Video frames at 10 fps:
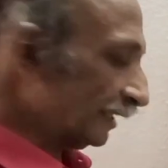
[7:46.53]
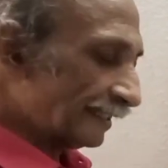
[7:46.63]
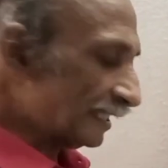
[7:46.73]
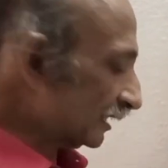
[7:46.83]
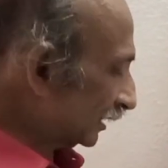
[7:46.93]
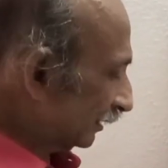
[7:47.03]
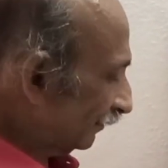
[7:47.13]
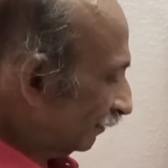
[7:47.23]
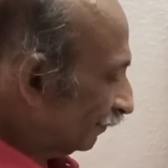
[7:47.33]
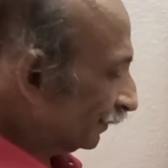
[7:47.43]
that is
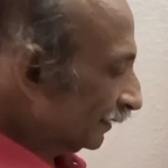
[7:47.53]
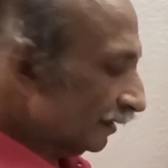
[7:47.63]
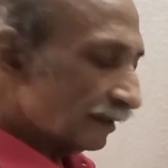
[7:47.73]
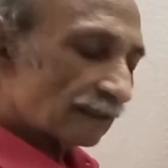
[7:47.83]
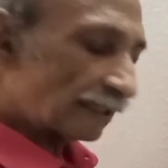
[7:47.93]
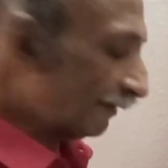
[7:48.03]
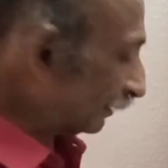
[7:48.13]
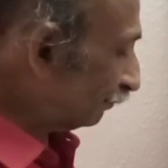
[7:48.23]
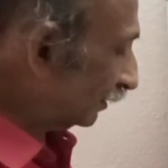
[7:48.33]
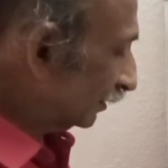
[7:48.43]
the
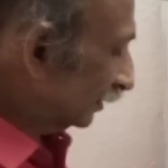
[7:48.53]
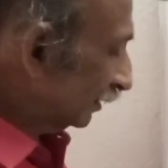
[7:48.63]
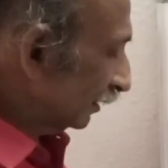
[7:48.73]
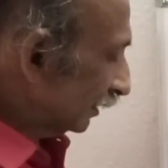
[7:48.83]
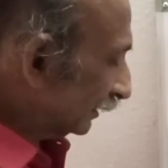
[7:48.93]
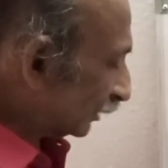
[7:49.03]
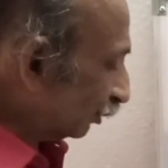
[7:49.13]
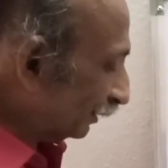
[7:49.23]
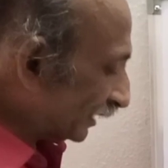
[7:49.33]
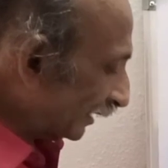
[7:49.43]
verb. That
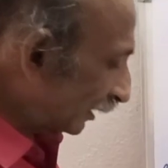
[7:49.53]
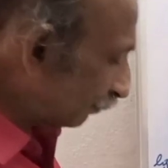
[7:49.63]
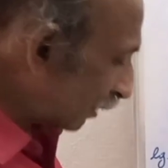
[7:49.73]
should be changed into